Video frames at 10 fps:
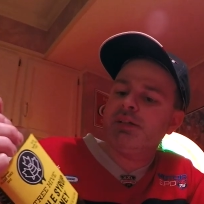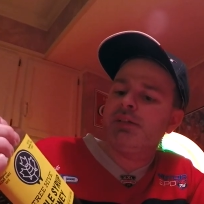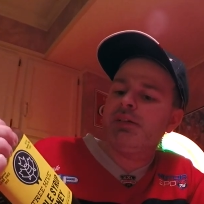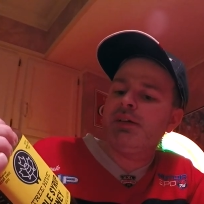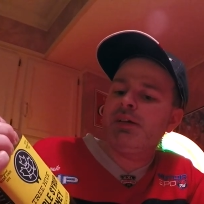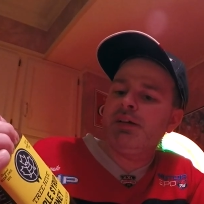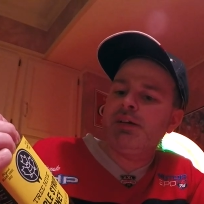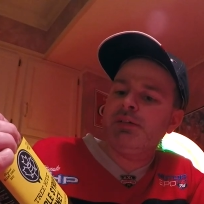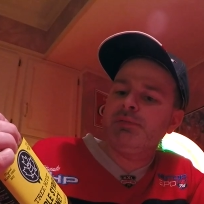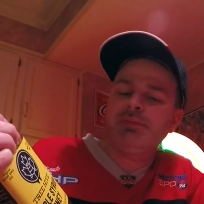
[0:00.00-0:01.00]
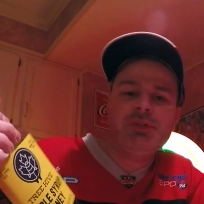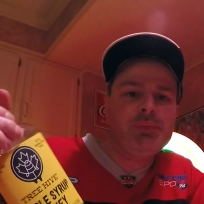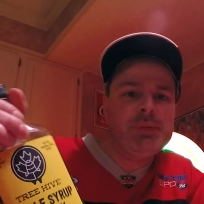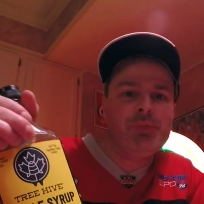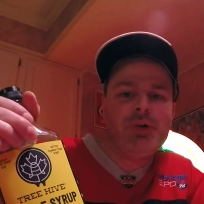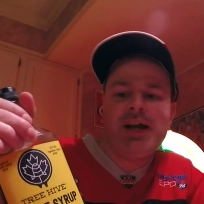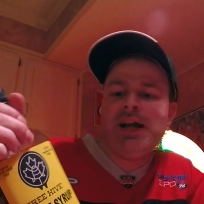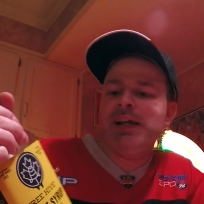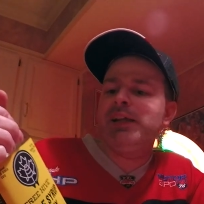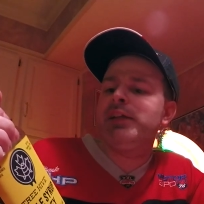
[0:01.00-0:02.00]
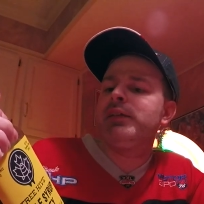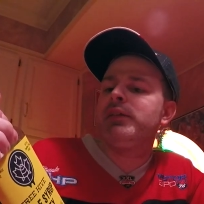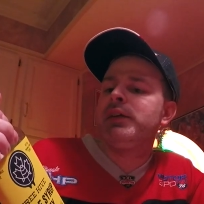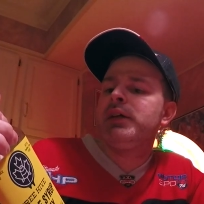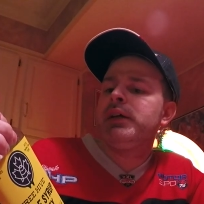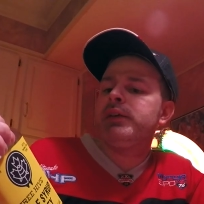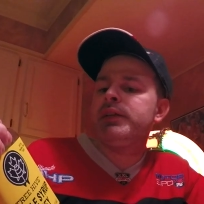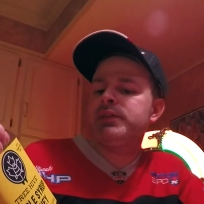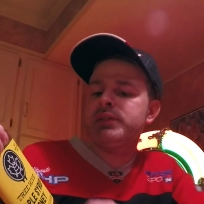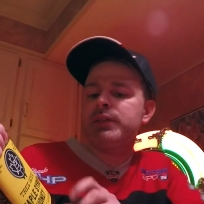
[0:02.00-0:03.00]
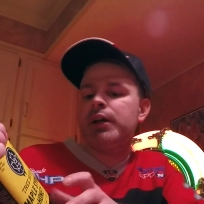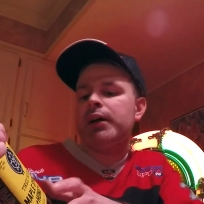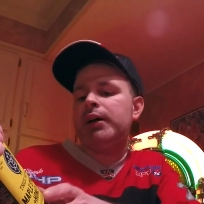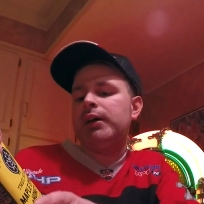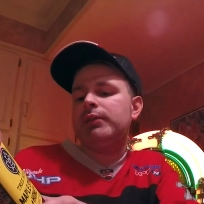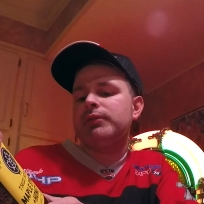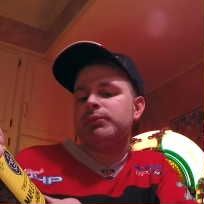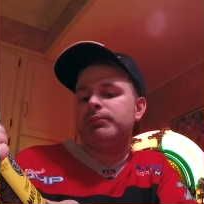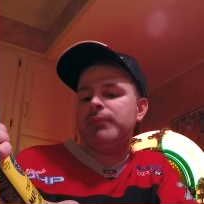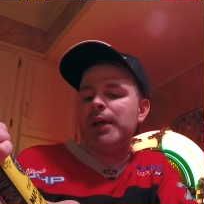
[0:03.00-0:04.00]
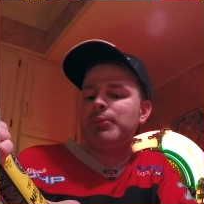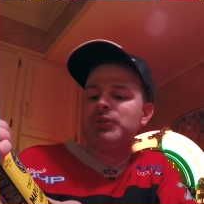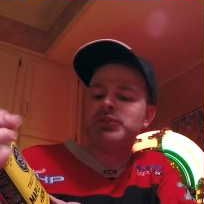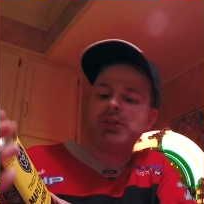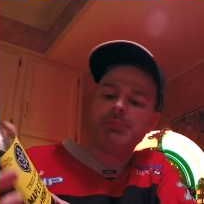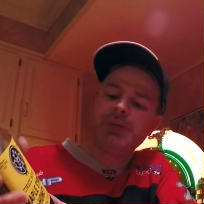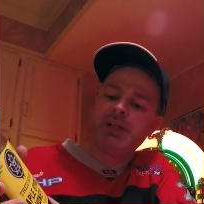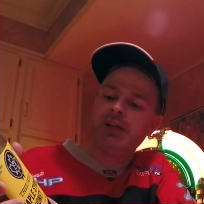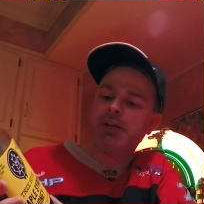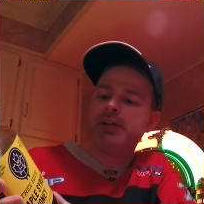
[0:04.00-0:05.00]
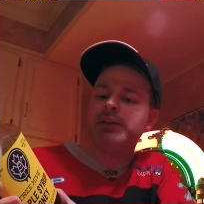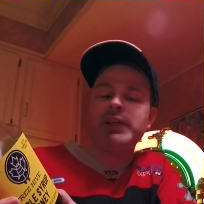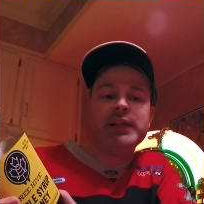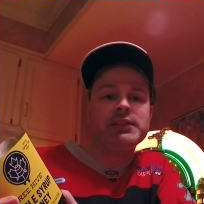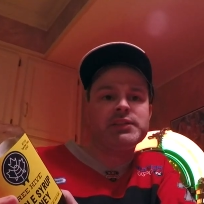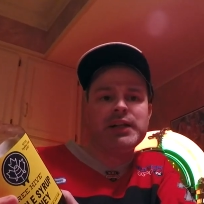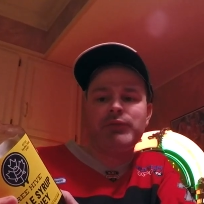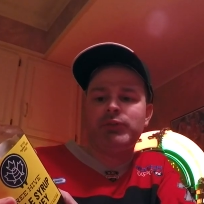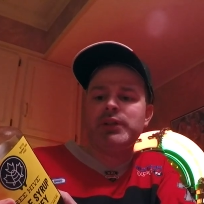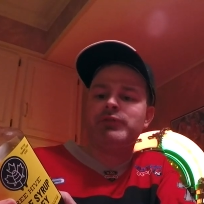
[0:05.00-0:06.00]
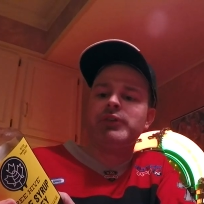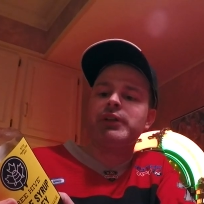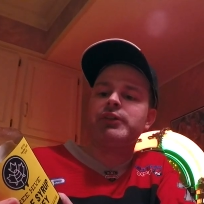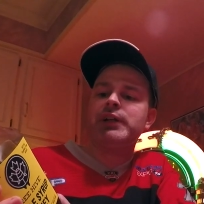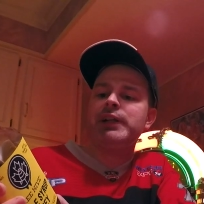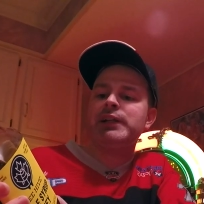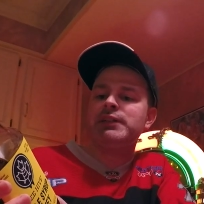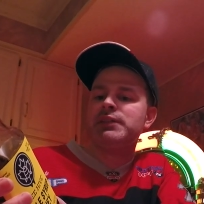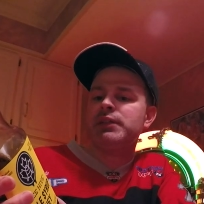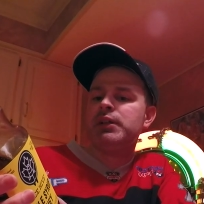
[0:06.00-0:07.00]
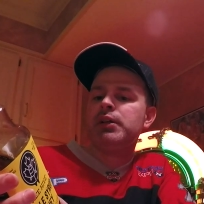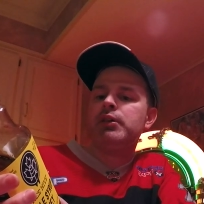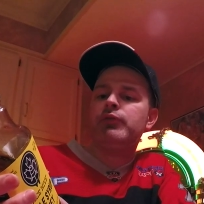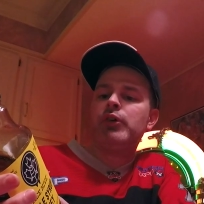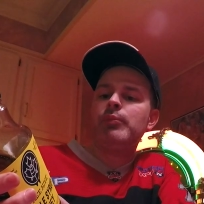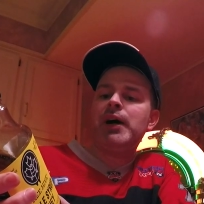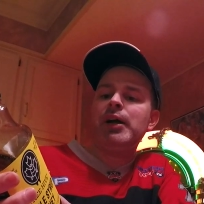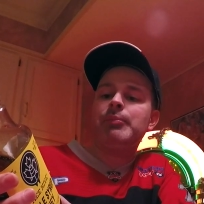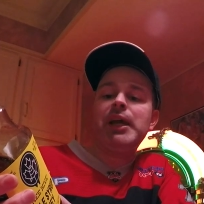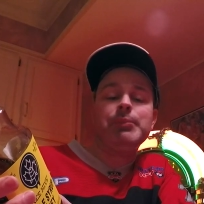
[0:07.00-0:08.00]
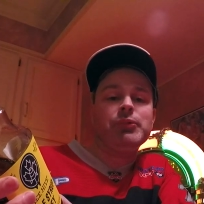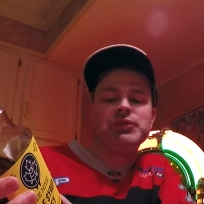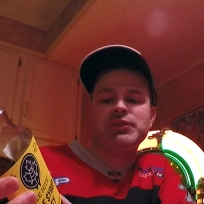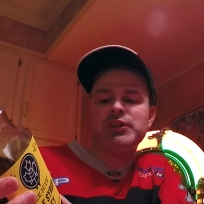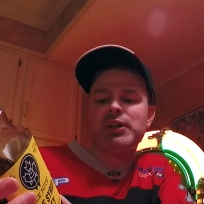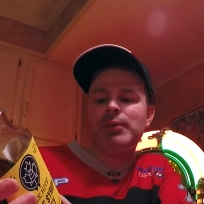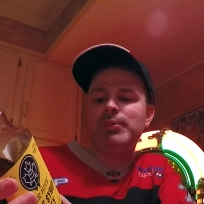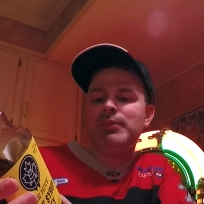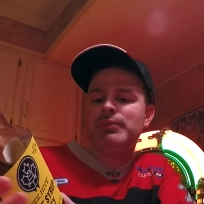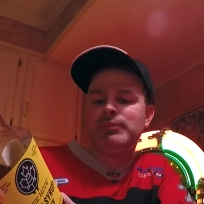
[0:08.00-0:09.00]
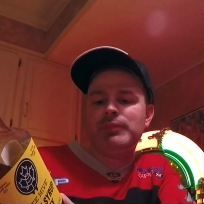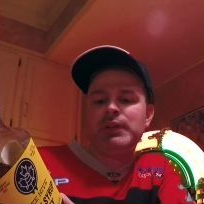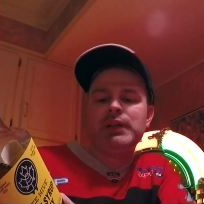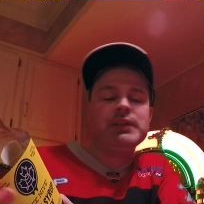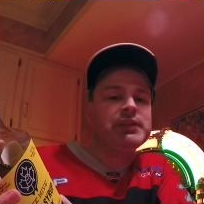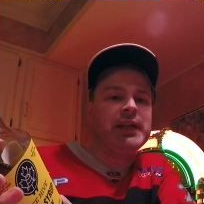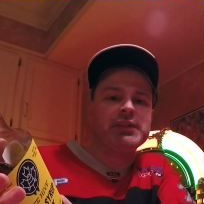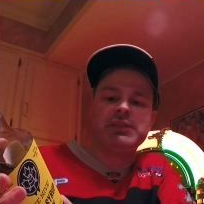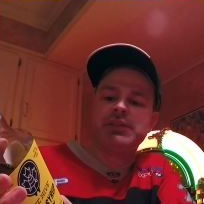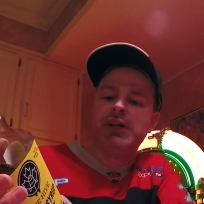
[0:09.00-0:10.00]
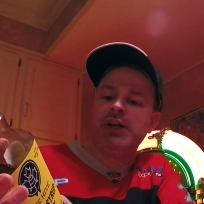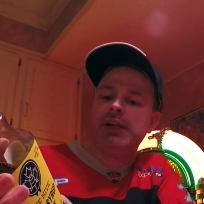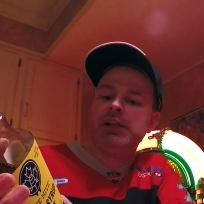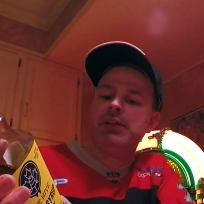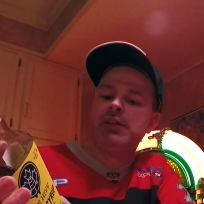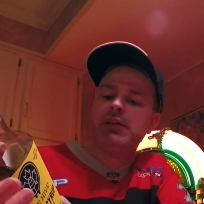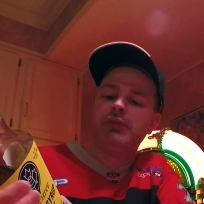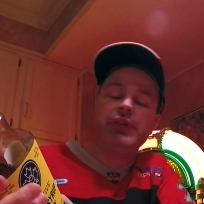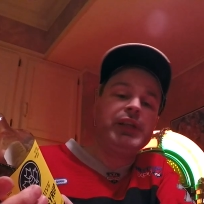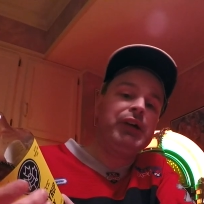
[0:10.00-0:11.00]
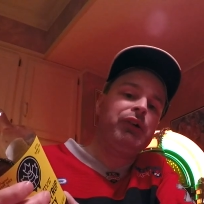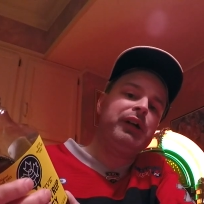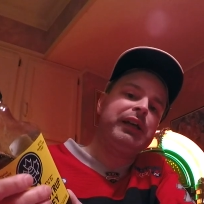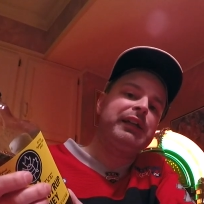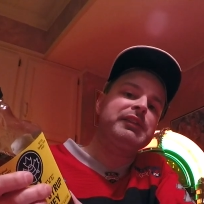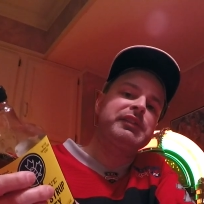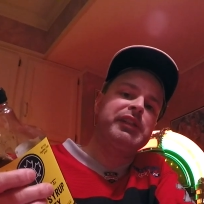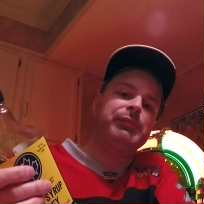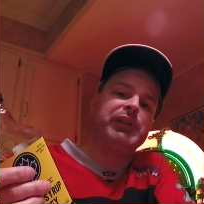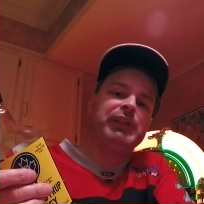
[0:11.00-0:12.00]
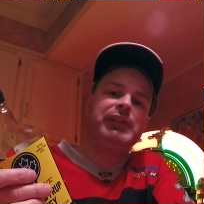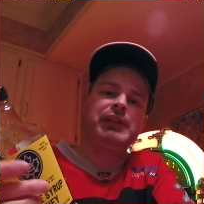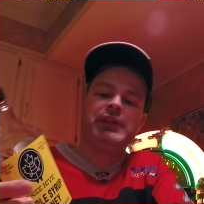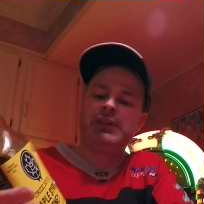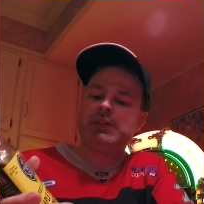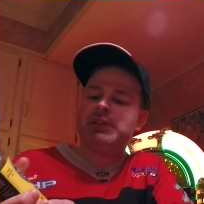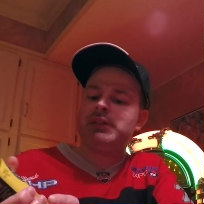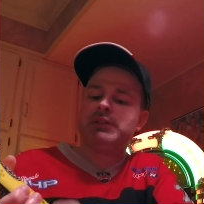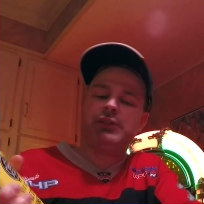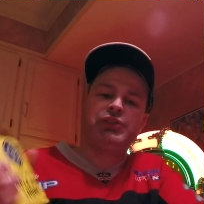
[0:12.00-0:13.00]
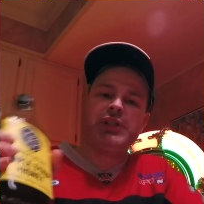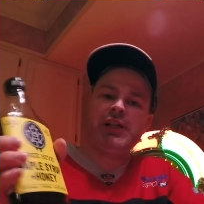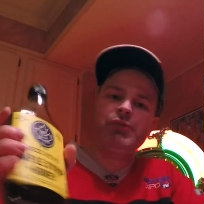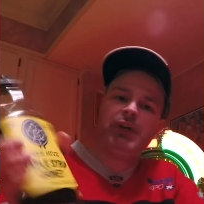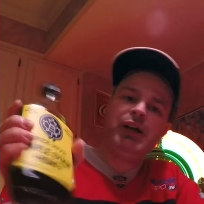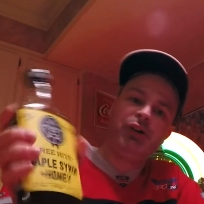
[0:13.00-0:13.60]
little bit more high-end. This maple syrup here contains several different ingredients: Vermont maple syrup, Texas honey, vanilla, and cinnamon. So shake well and